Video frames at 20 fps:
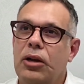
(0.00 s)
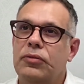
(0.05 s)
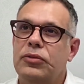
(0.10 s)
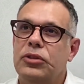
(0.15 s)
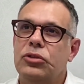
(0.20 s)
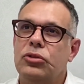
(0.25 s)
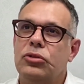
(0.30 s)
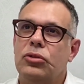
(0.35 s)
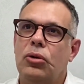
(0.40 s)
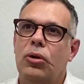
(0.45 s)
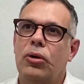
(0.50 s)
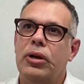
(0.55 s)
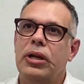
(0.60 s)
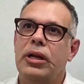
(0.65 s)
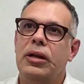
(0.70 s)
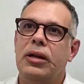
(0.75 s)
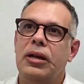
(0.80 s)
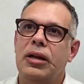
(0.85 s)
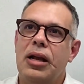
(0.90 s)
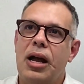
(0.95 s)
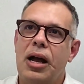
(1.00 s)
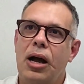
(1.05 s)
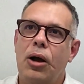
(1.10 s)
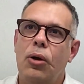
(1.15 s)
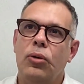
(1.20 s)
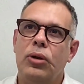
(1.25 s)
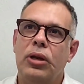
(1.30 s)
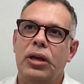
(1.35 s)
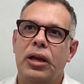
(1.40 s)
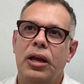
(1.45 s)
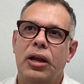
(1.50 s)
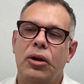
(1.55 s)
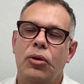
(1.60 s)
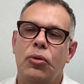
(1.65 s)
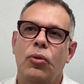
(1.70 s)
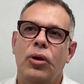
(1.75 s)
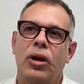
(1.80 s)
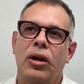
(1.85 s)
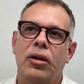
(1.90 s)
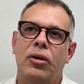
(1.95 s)
of the story, how
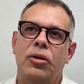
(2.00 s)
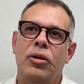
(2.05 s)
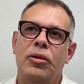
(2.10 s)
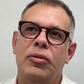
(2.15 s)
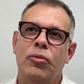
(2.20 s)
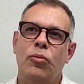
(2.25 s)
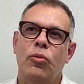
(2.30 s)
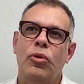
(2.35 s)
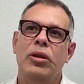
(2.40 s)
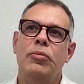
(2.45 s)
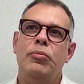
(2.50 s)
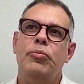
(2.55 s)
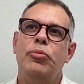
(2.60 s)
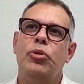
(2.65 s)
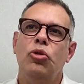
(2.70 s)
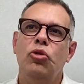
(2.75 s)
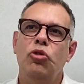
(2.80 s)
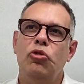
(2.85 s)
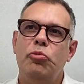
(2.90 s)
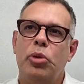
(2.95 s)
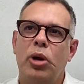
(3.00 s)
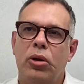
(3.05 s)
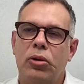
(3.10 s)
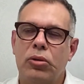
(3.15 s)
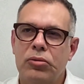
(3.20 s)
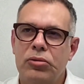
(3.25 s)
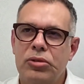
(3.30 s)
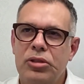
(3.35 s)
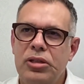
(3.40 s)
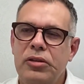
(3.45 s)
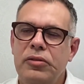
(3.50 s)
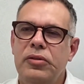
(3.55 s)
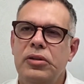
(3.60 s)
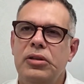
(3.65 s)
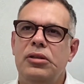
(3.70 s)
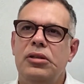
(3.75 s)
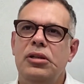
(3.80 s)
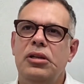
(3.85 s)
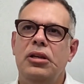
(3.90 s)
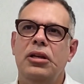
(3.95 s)
can we improve
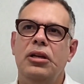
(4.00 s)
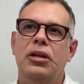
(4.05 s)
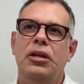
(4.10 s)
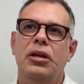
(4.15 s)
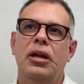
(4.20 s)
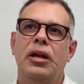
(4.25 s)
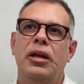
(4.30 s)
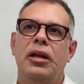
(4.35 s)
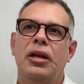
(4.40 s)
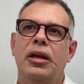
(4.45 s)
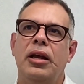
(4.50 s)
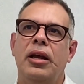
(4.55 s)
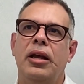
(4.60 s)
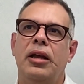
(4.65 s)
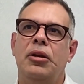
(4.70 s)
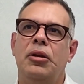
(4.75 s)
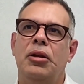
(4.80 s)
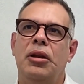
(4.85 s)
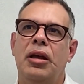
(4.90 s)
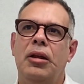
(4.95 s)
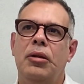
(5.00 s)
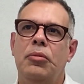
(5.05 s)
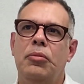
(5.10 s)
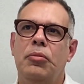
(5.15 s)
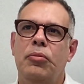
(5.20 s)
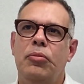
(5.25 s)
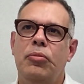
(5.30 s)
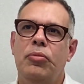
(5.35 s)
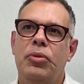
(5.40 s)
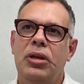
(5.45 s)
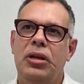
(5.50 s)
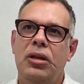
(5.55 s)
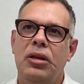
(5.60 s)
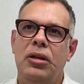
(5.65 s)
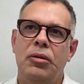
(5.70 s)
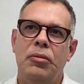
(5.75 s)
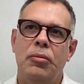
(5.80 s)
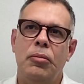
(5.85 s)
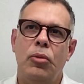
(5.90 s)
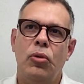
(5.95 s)
productivity and
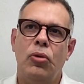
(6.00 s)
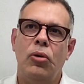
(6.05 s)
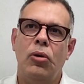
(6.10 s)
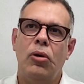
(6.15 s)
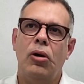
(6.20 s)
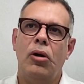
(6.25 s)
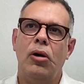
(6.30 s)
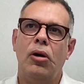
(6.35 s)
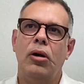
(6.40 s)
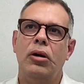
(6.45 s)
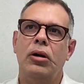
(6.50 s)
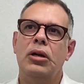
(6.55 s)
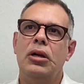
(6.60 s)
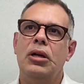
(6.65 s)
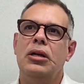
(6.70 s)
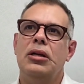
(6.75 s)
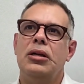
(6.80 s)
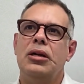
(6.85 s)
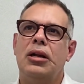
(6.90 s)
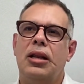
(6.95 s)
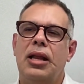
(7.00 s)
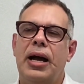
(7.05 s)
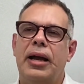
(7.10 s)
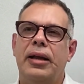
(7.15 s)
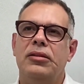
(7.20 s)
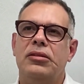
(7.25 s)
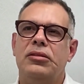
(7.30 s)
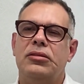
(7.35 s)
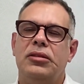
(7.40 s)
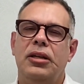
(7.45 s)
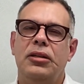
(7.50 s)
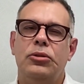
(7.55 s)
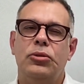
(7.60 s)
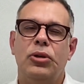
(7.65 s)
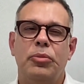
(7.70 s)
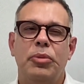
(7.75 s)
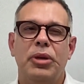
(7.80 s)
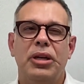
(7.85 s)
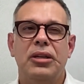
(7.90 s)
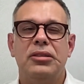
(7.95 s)
being more
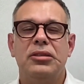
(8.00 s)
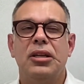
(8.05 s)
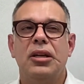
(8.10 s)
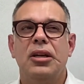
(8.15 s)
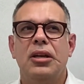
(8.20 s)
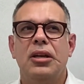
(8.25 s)
client-centric? Because